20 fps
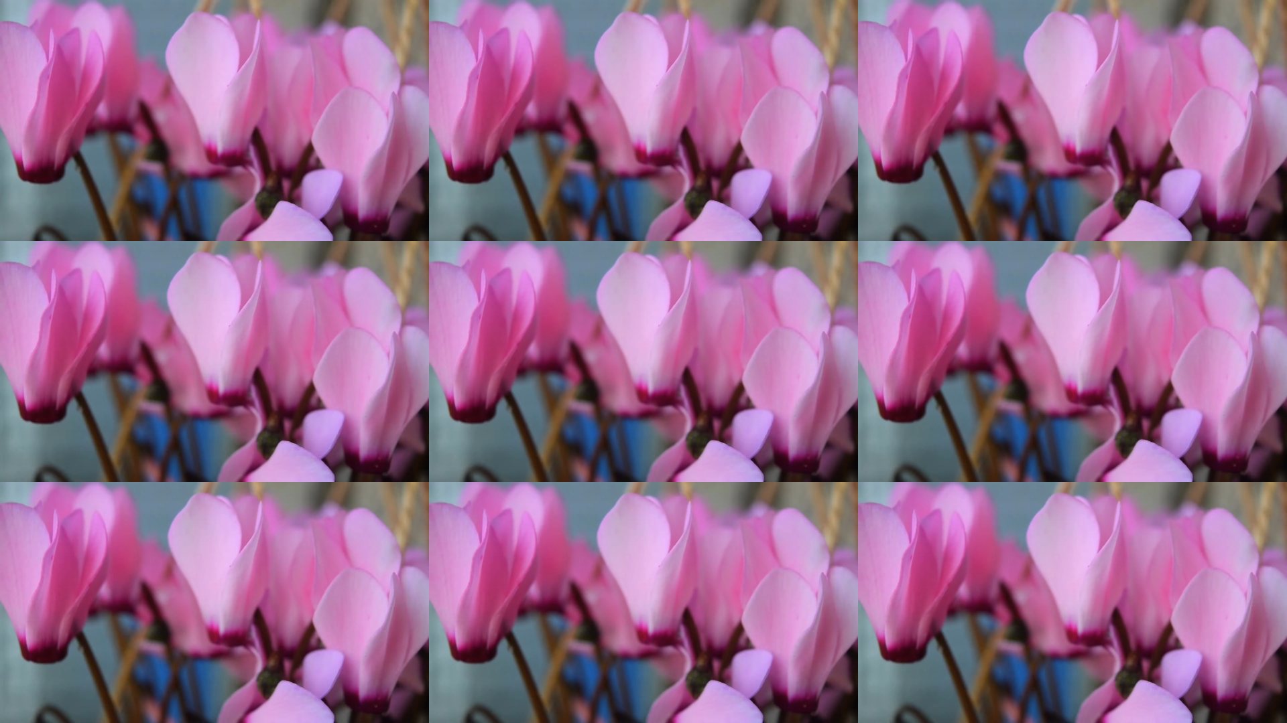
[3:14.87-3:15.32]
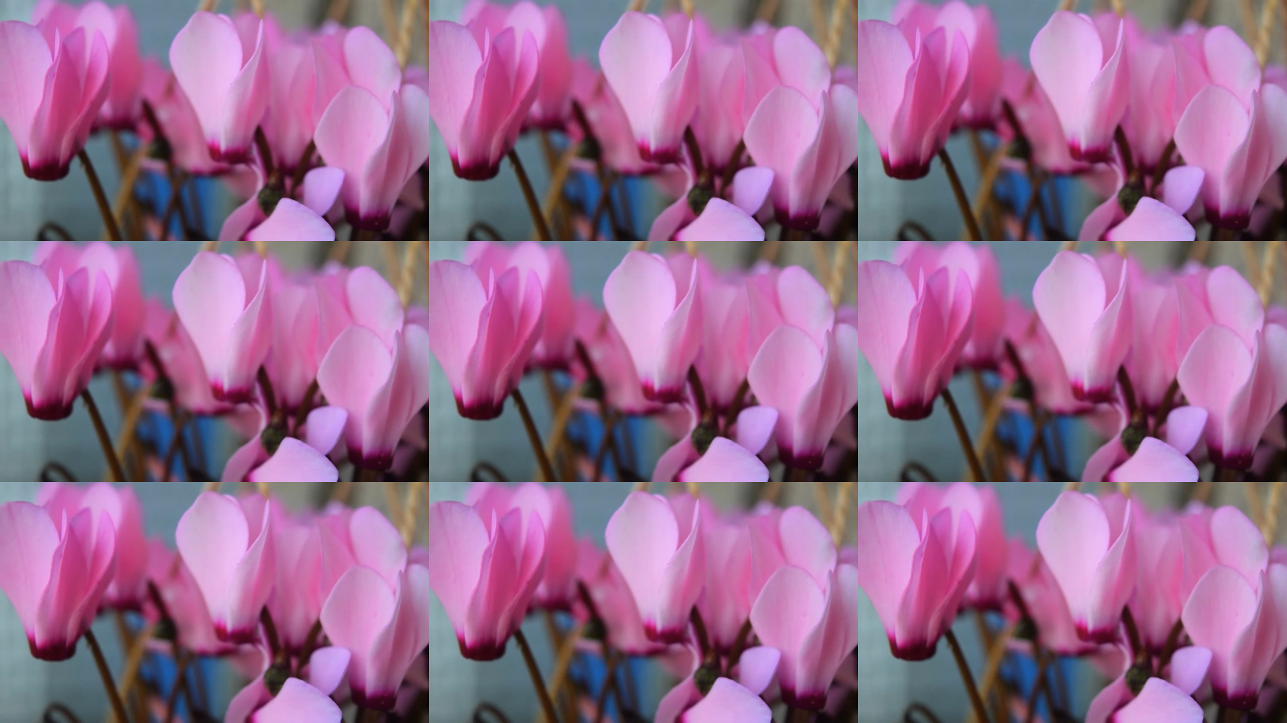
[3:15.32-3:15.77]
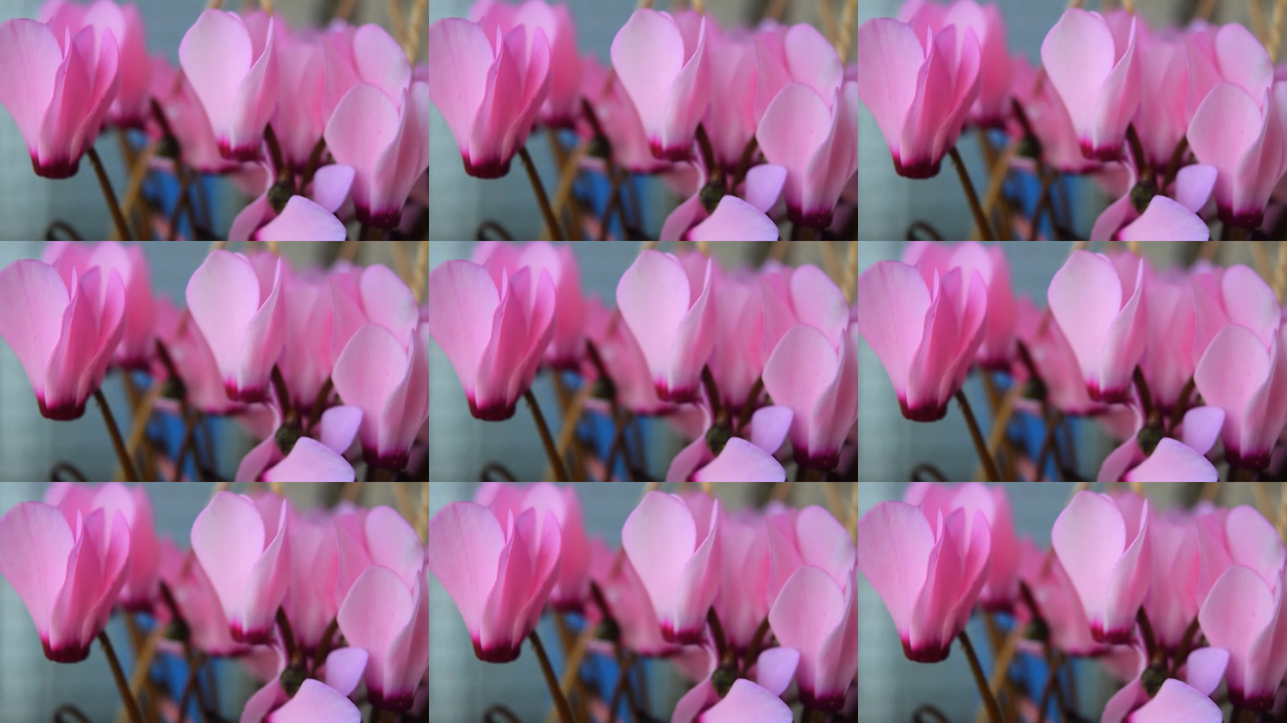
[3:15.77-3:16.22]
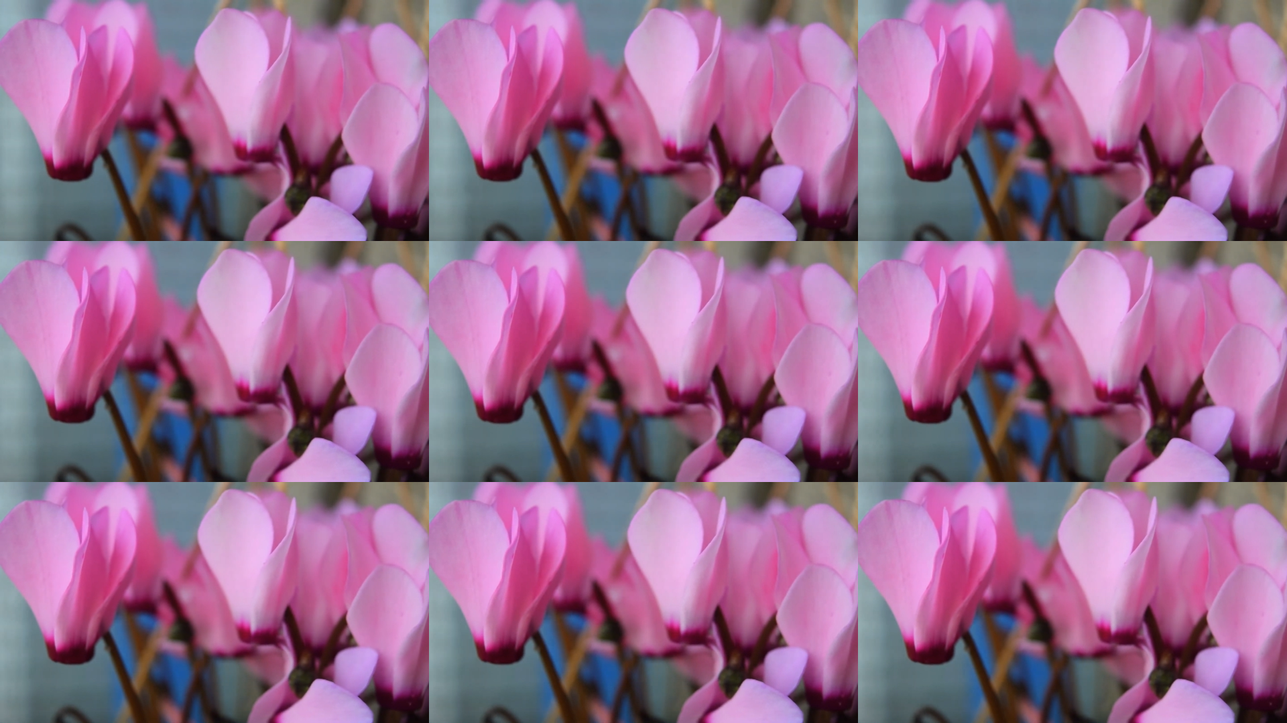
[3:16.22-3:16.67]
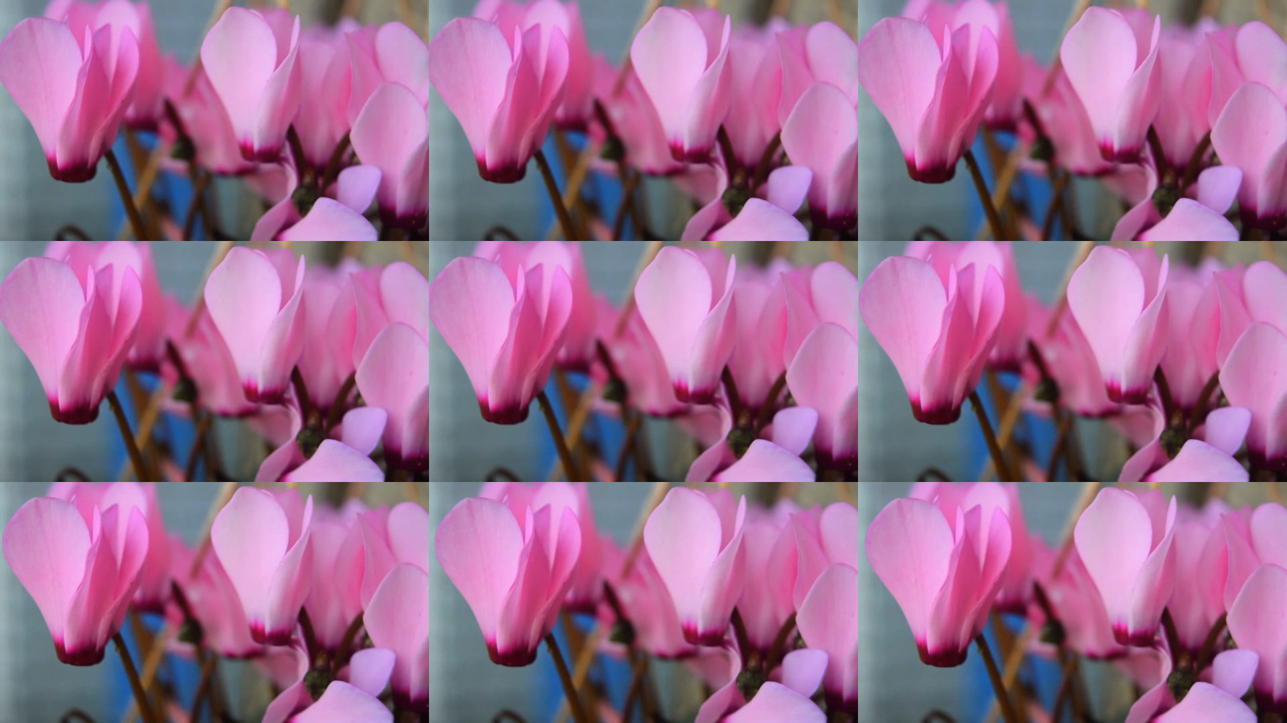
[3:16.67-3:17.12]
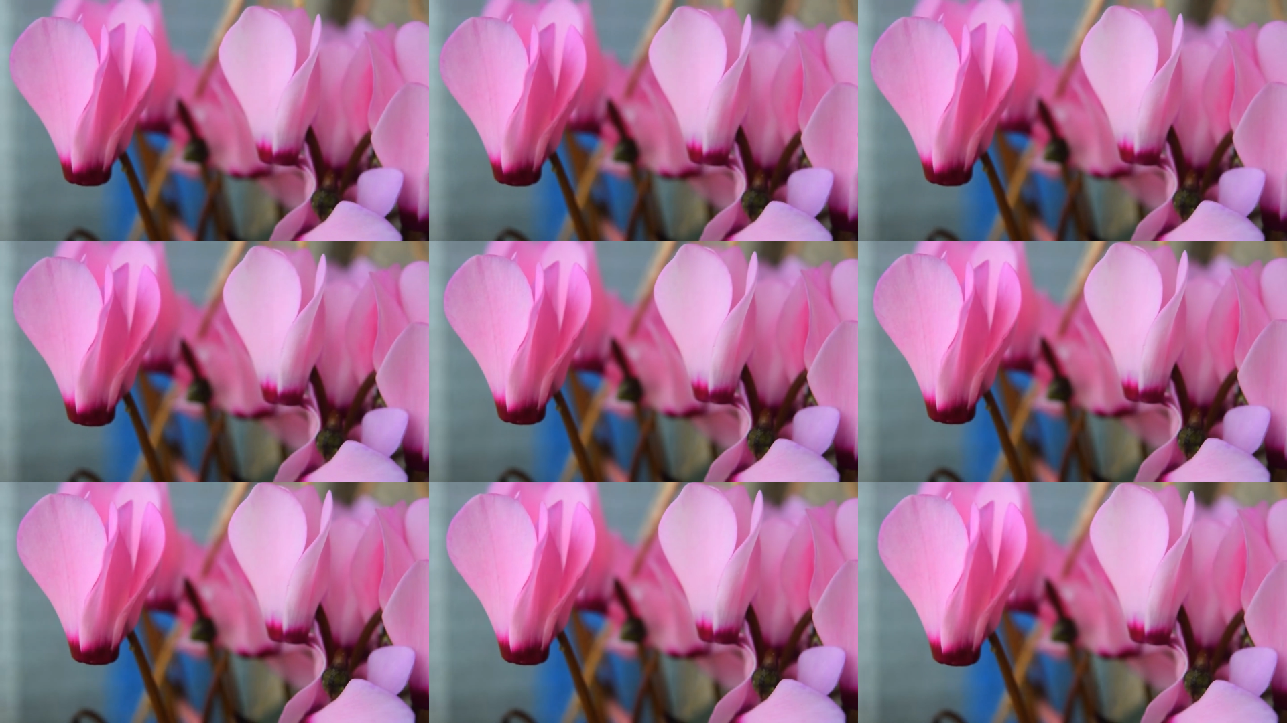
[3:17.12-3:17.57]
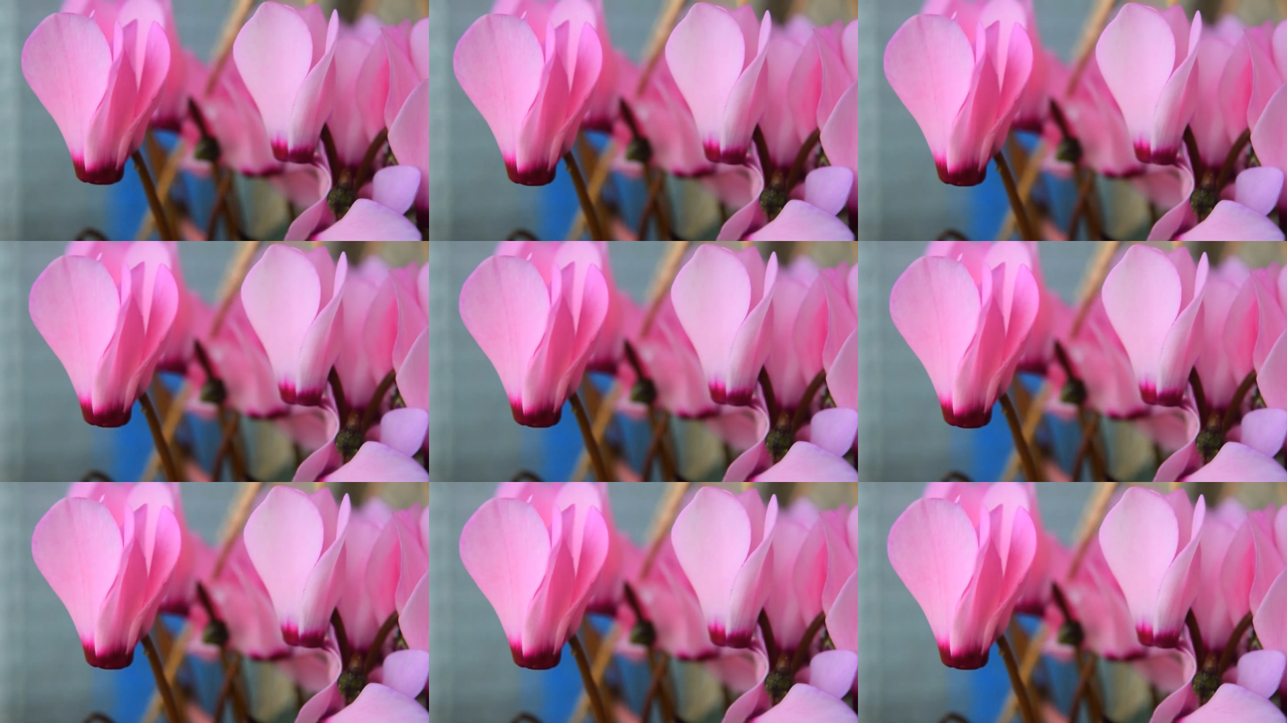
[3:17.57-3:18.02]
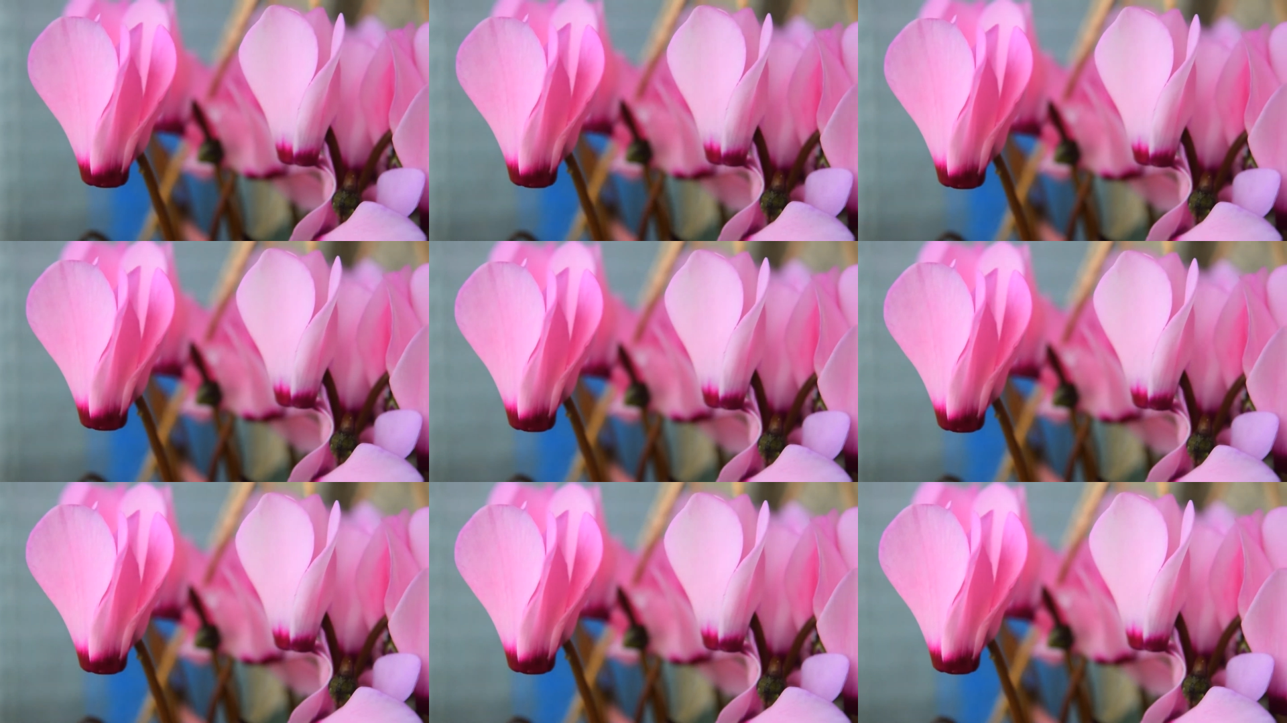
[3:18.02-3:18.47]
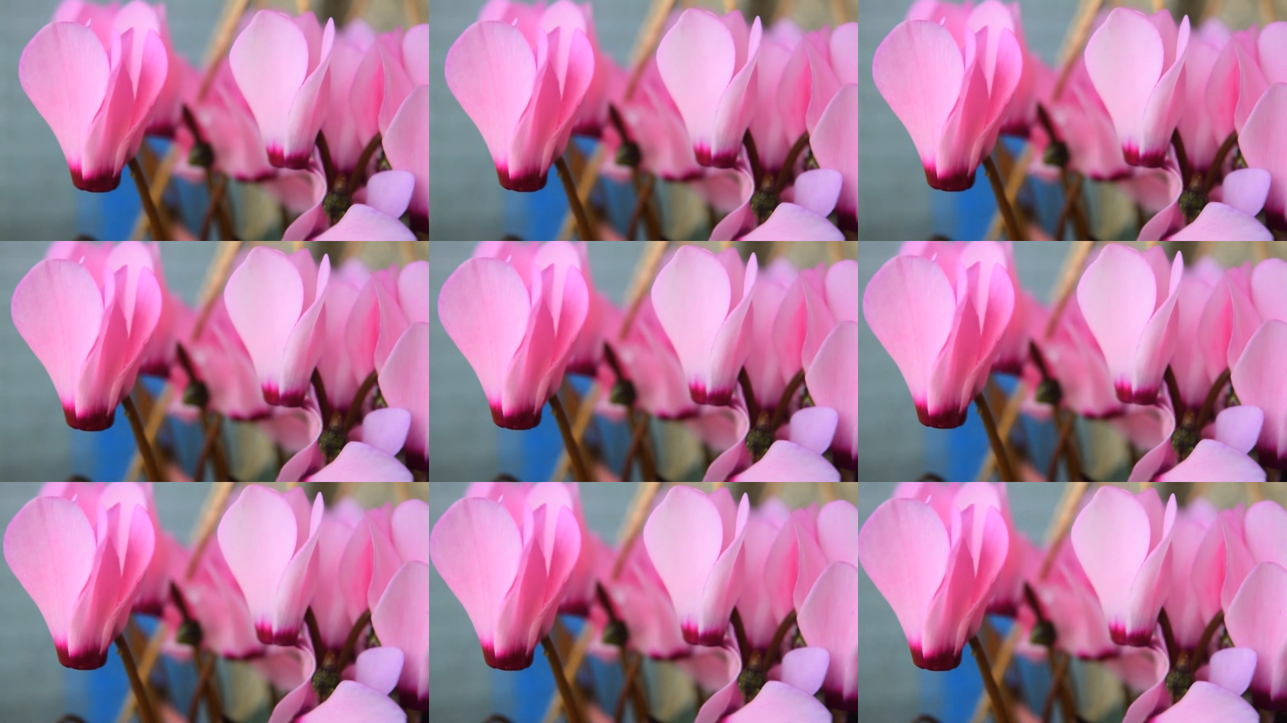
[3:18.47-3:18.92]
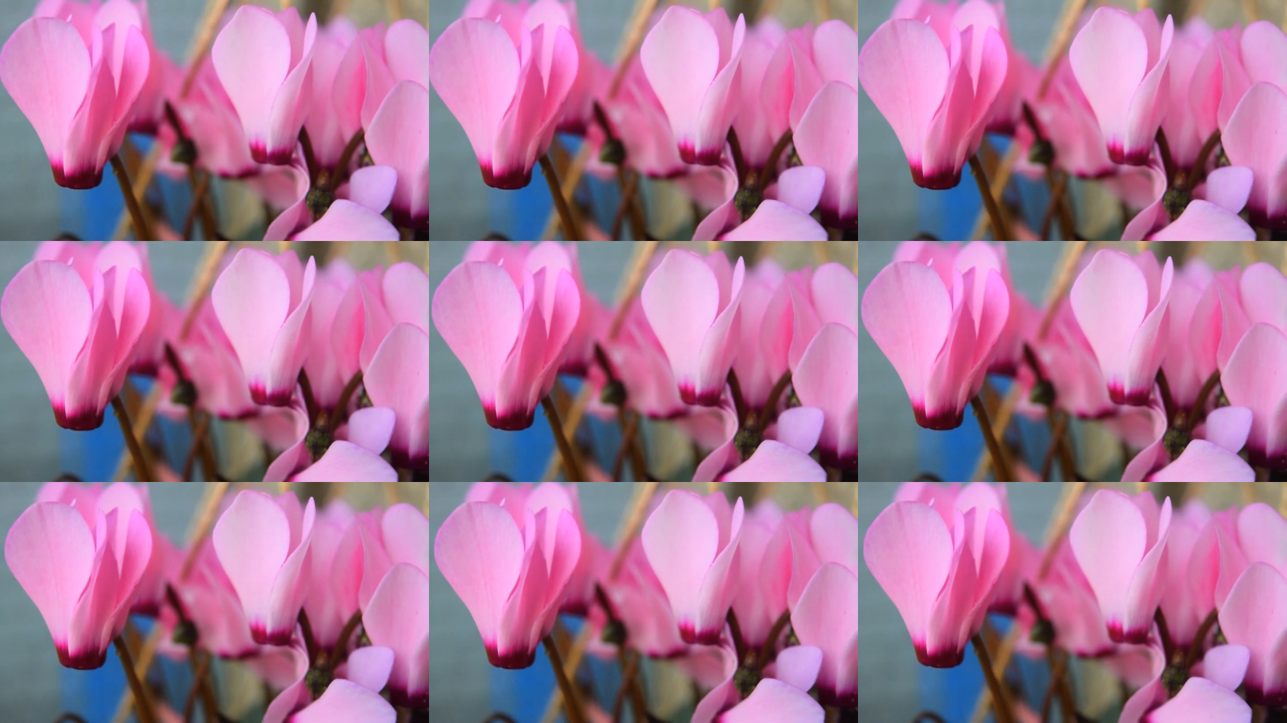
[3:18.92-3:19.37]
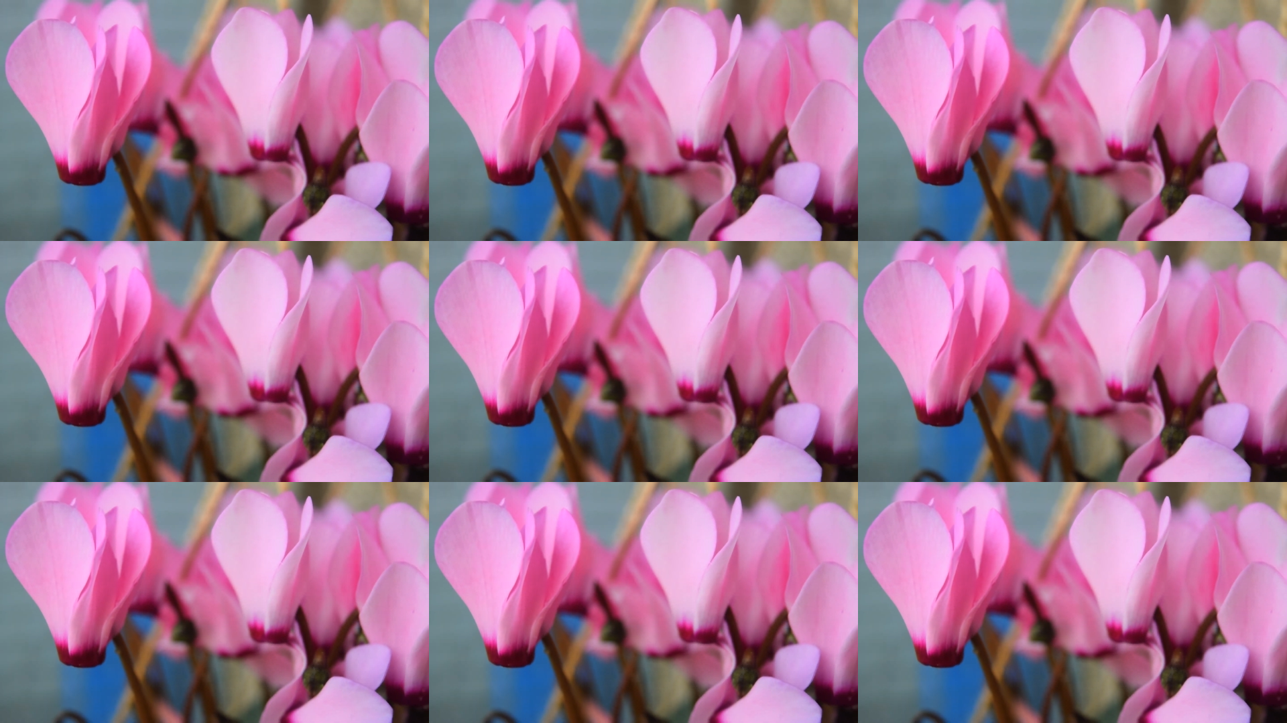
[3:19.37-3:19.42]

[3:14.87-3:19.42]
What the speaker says: [unreadable: no face in view]